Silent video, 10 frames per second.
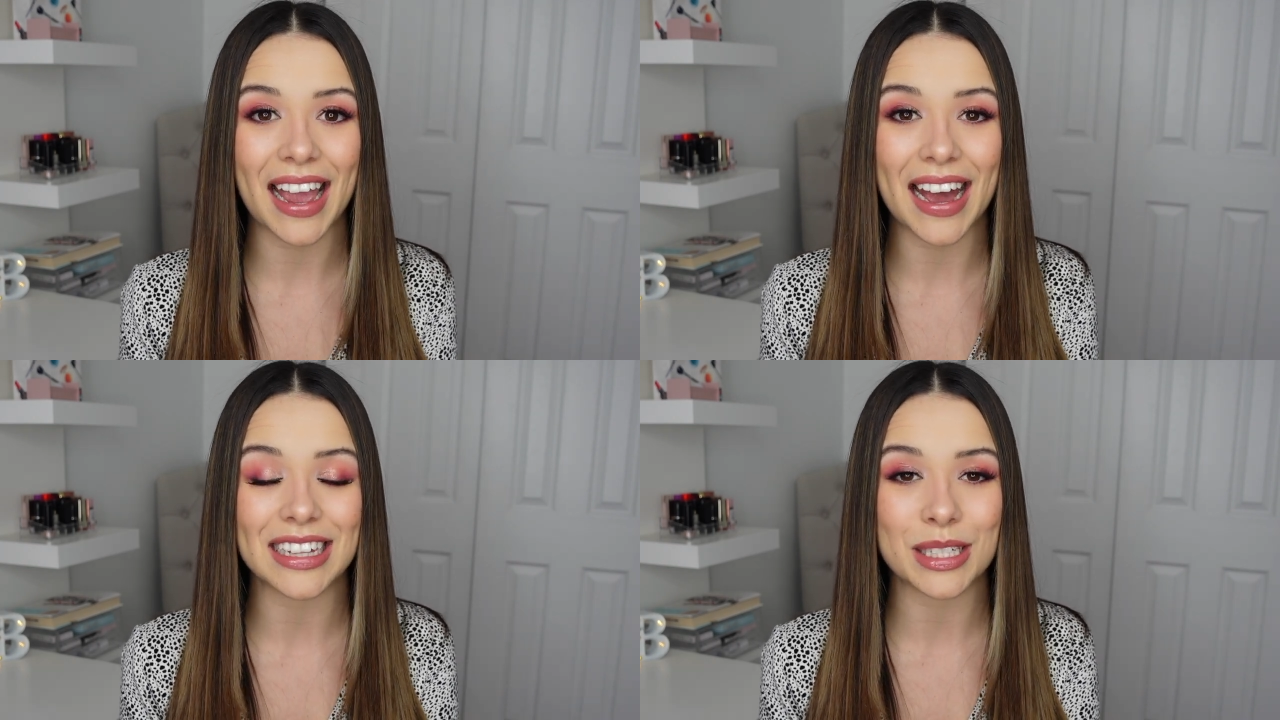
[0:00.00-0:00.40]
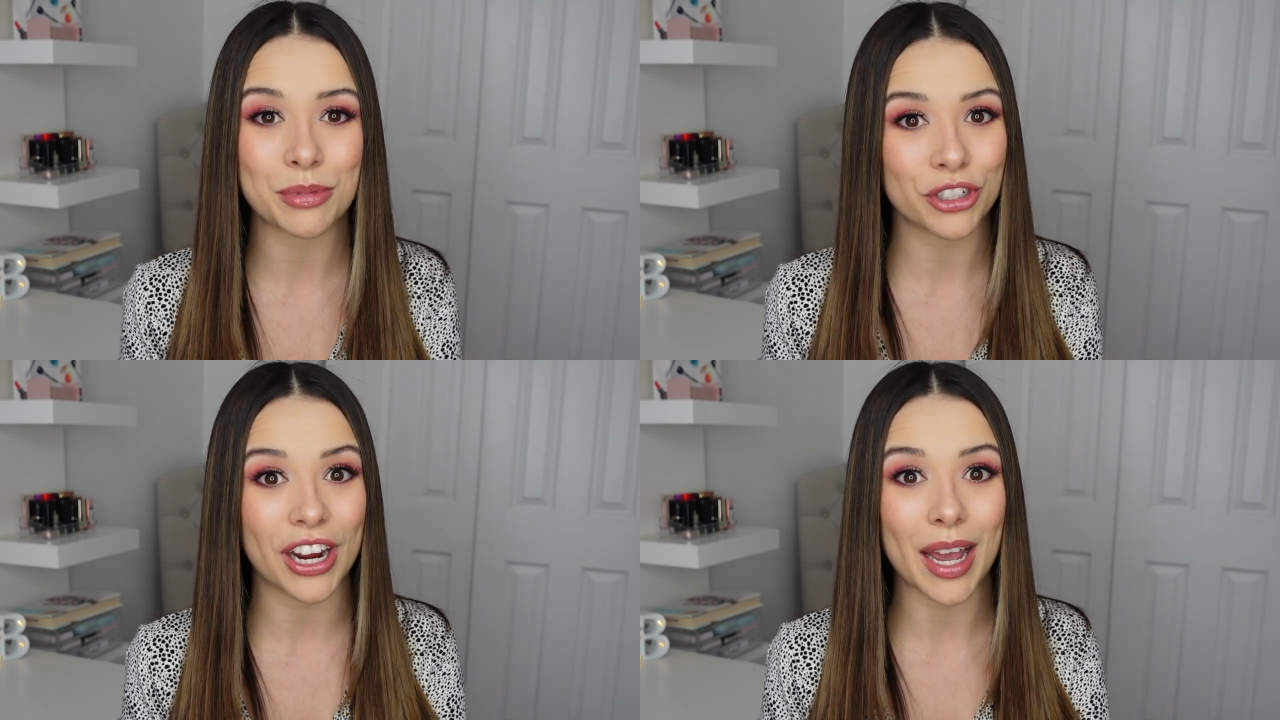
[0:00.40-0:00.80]
and
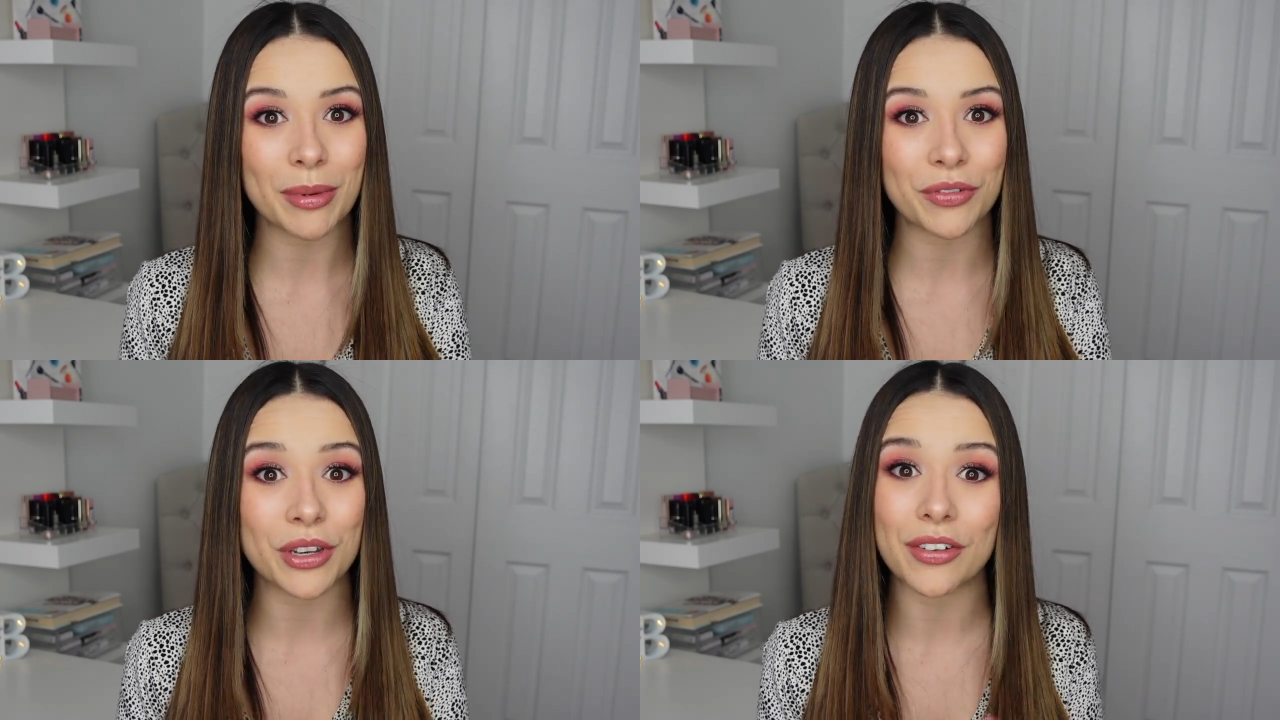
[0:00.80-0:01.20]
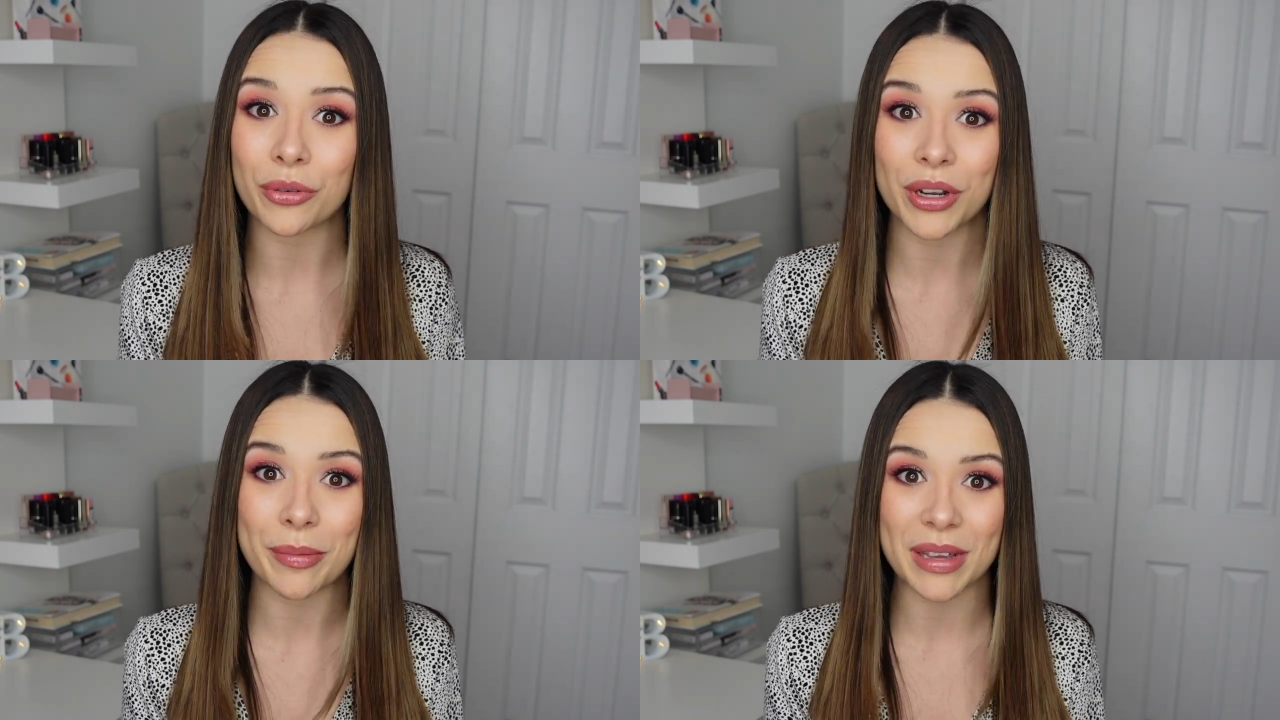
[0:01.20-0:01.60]
subscribe if you
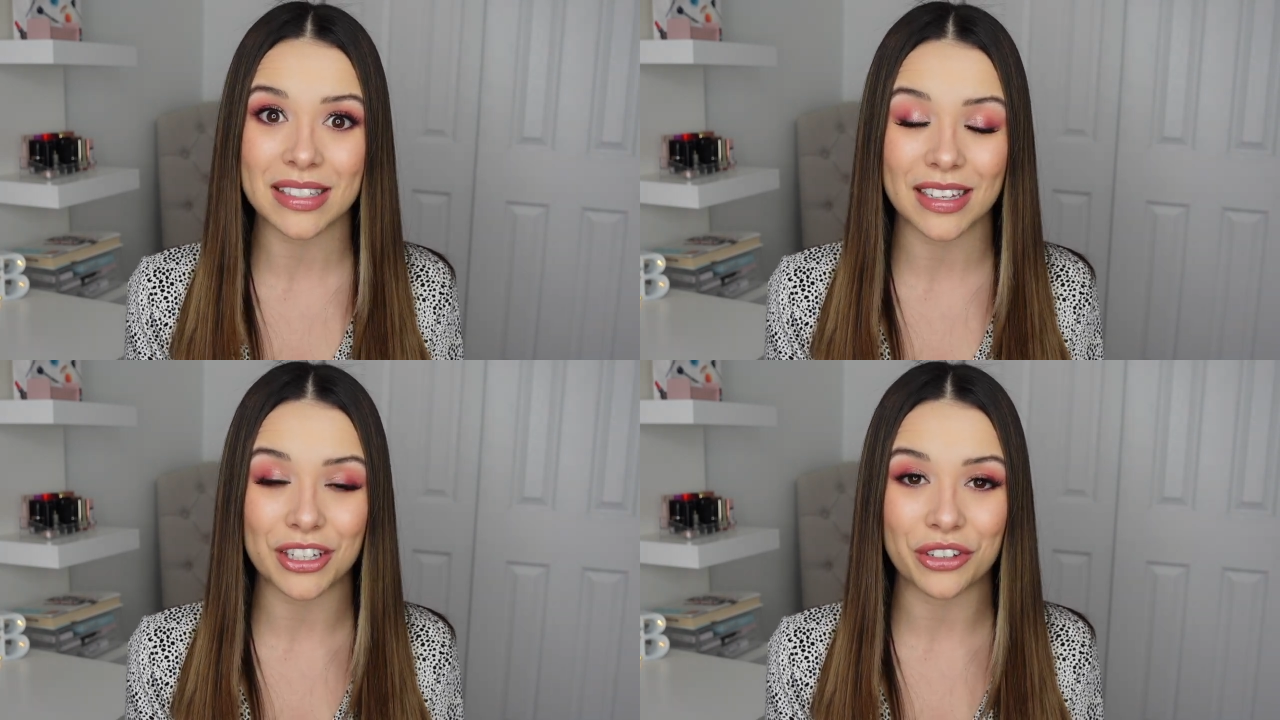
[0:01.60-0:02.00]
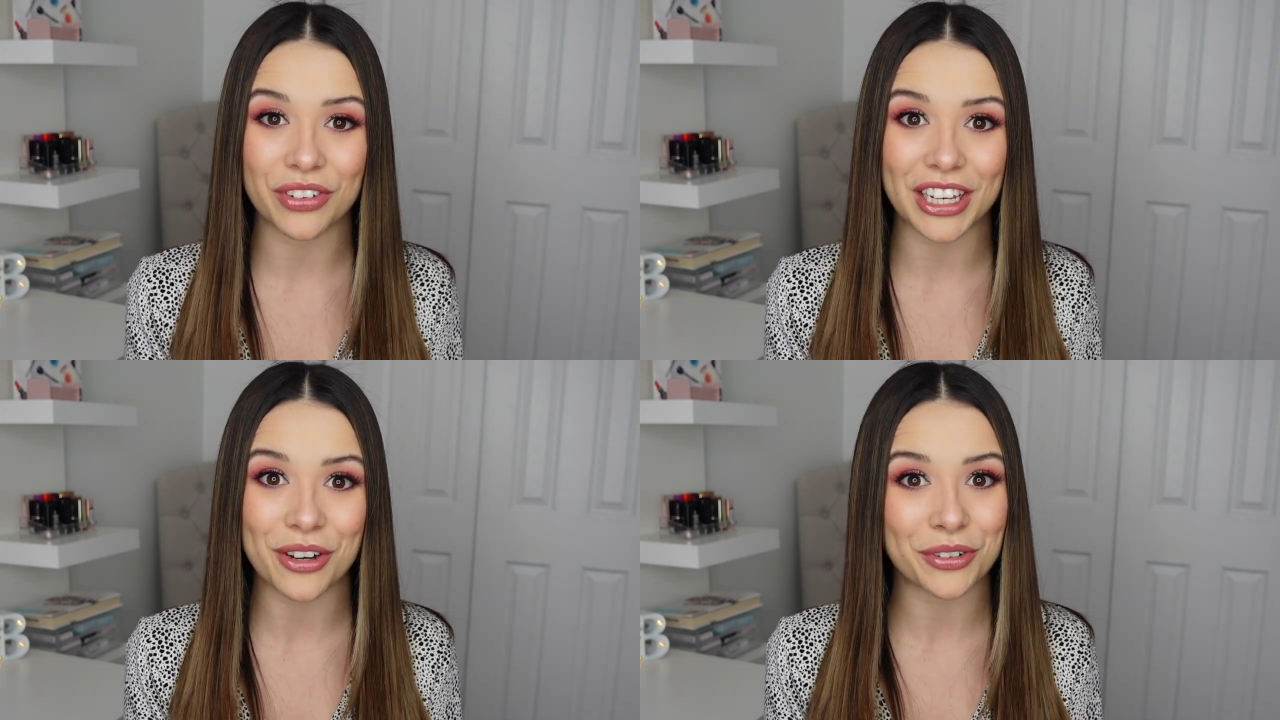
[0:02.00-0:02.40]
never want to miss a new
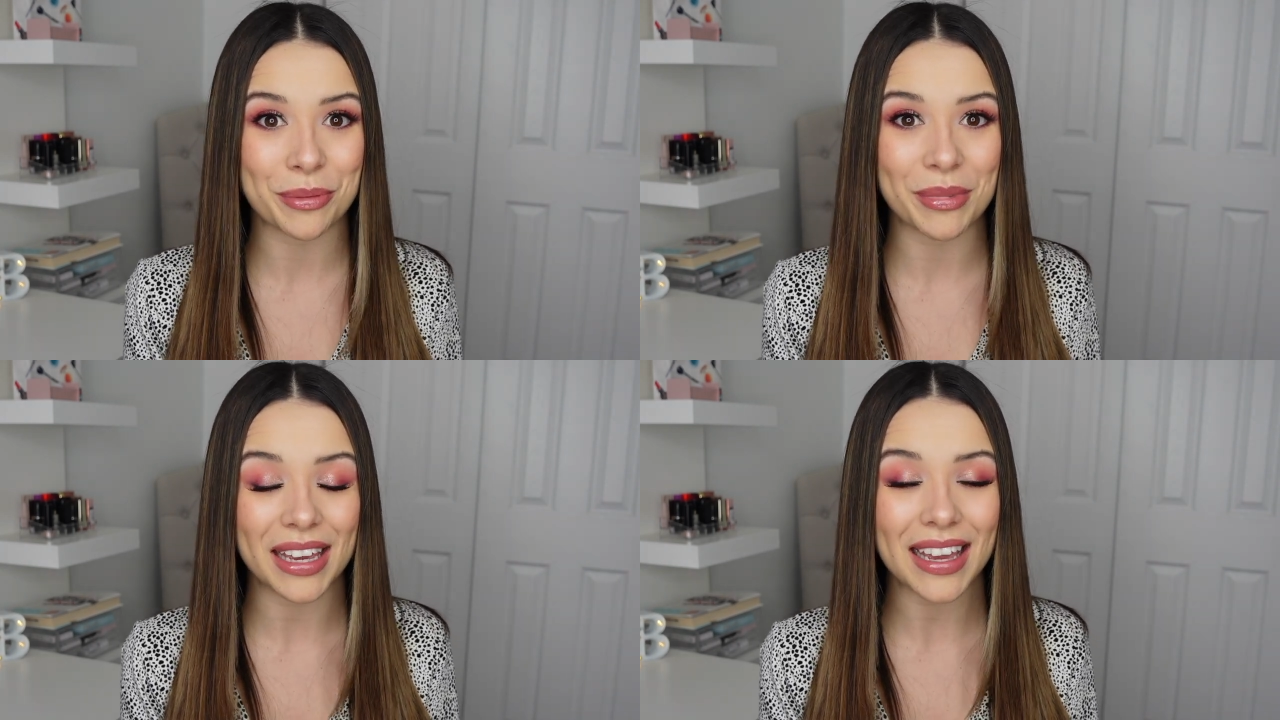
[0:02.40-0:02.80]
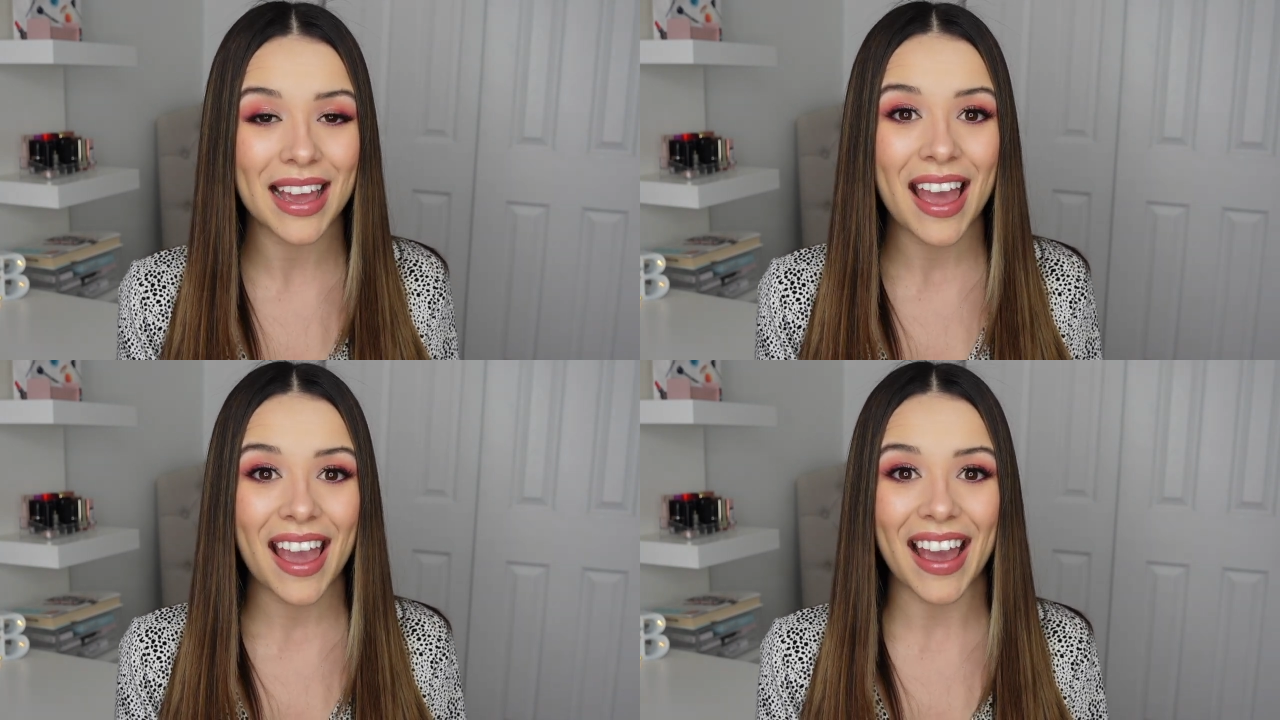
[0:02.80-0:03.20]
video from me.
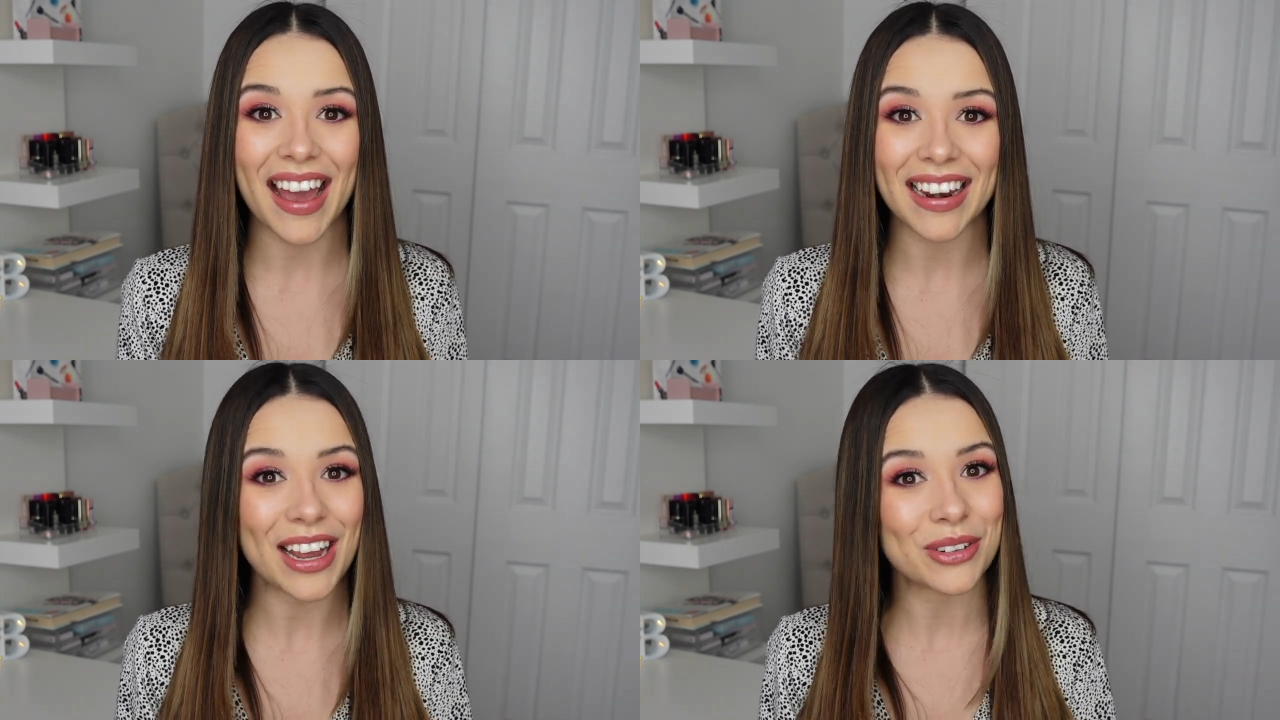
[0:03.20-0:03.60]
And I